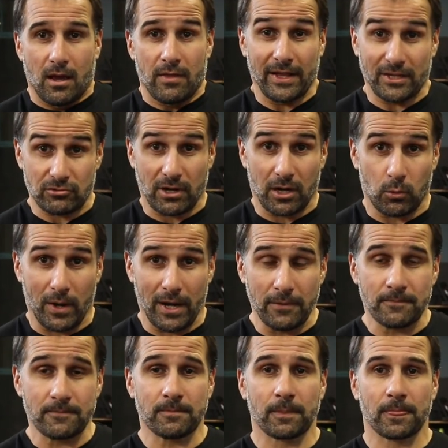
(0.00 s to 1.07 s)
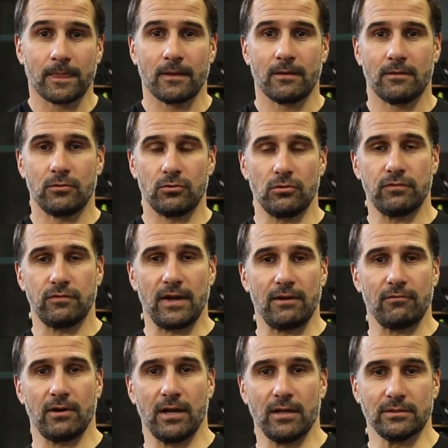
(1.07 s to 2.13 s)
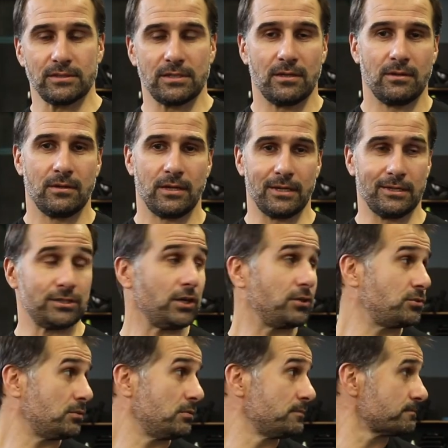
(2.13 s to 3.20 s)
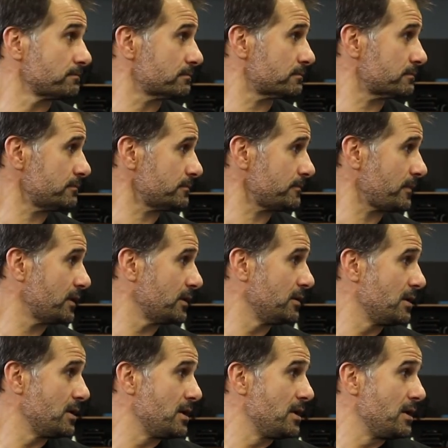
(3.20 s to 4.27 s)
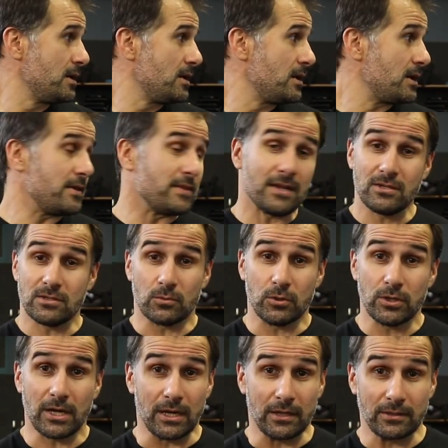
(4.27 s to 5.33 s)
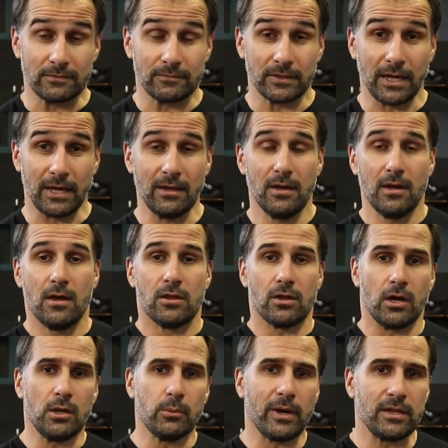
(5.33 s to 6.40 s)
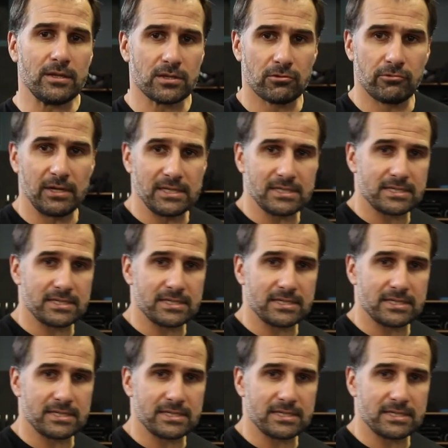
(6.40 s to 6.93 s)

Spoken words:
That's round 1. Do 5 rounds in total, and that is the workout. Okay. The only way you can really